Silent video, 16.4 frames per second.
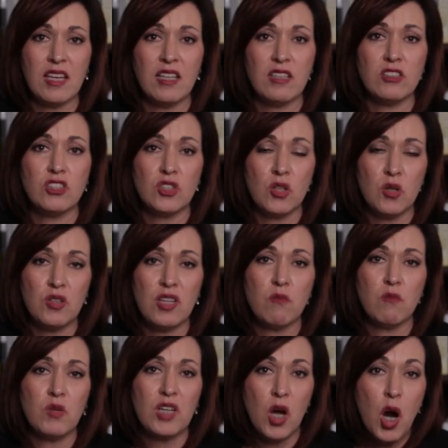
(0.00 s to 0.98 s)
show that
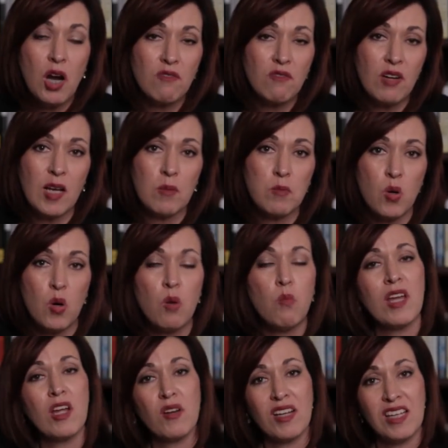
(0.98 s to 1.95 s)
we are viable and we
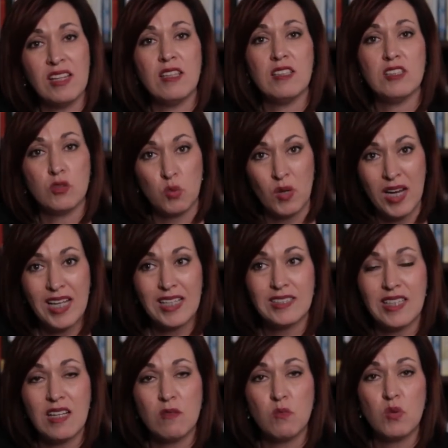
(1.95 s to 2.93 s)
are in this race
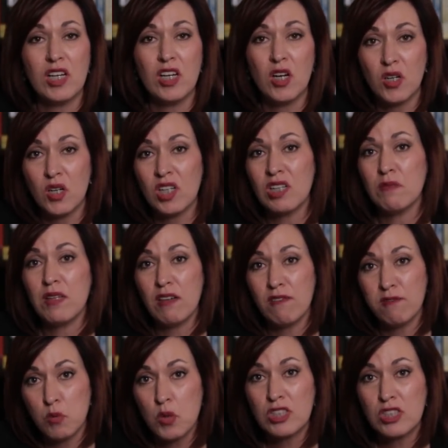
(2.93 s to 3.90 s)
and we are going to be a
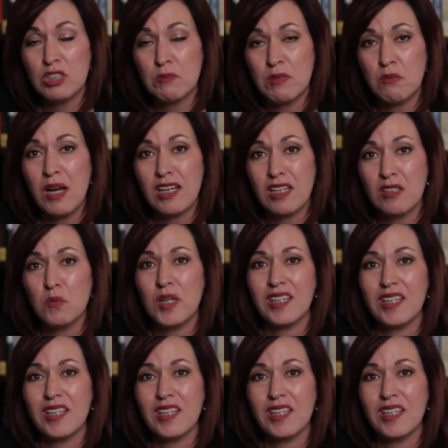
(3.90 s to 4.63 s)
force to be reckoned with.